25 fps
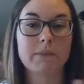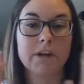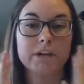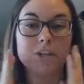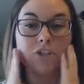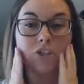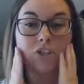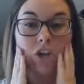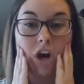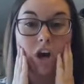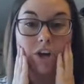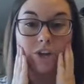
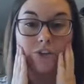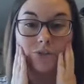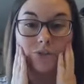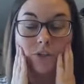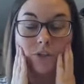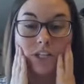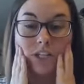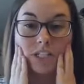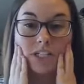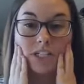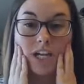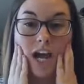My jaw
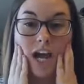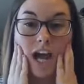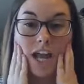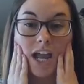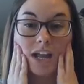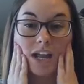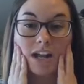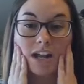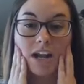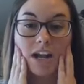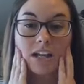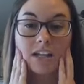is really
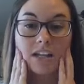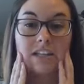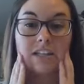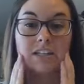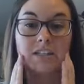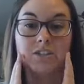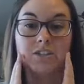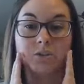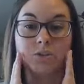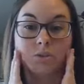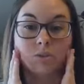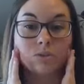tight, I
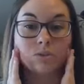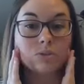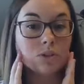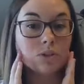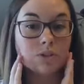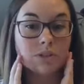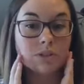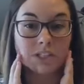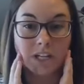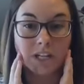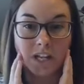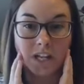need to
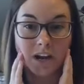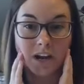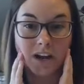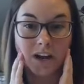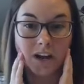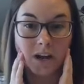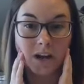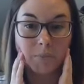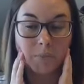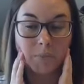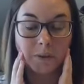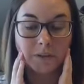loosen
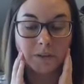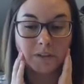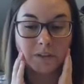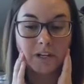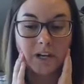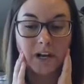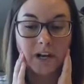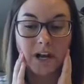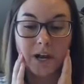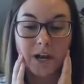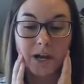it up.